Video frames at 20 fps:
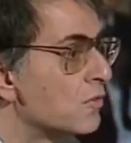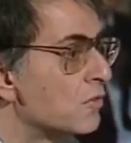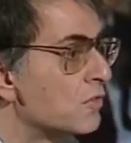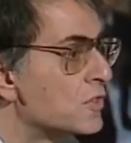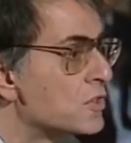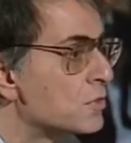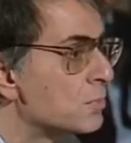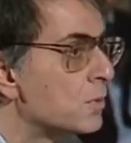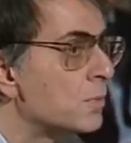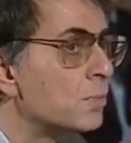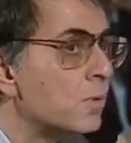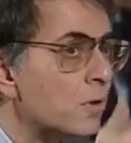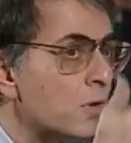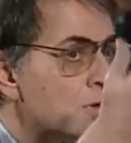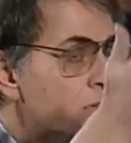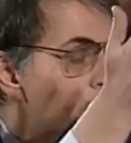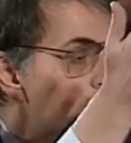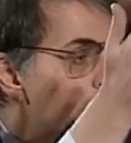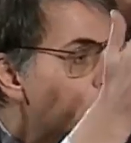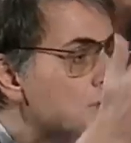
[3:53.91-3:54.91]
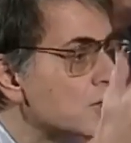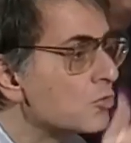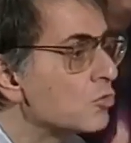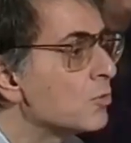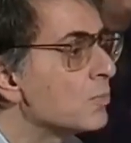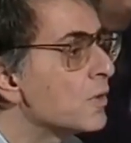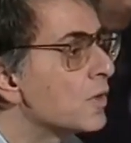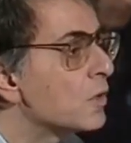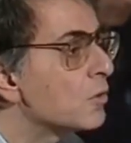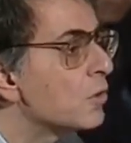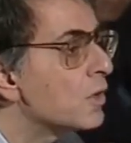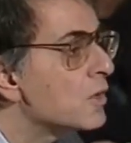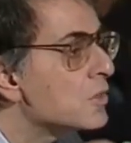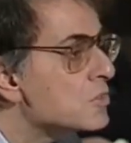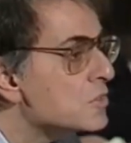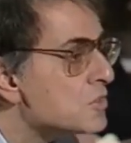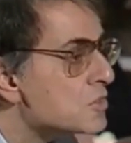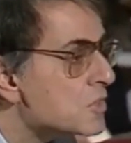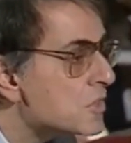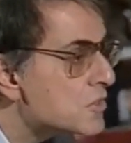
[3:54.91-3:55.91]
visible part of the spectrum that our
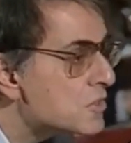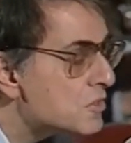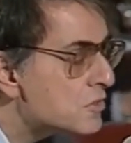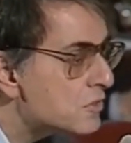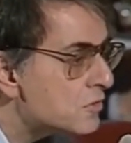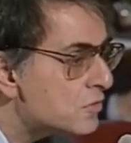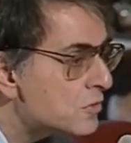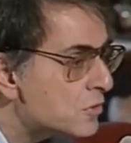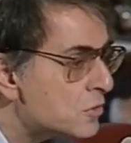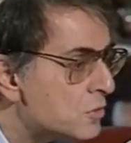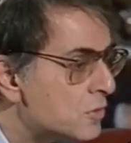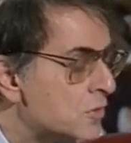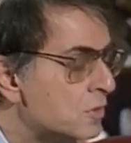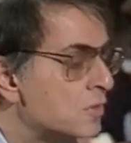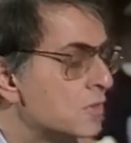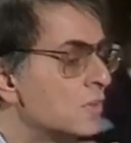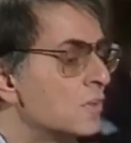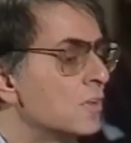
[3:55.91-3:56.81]
eyes are sensitive to.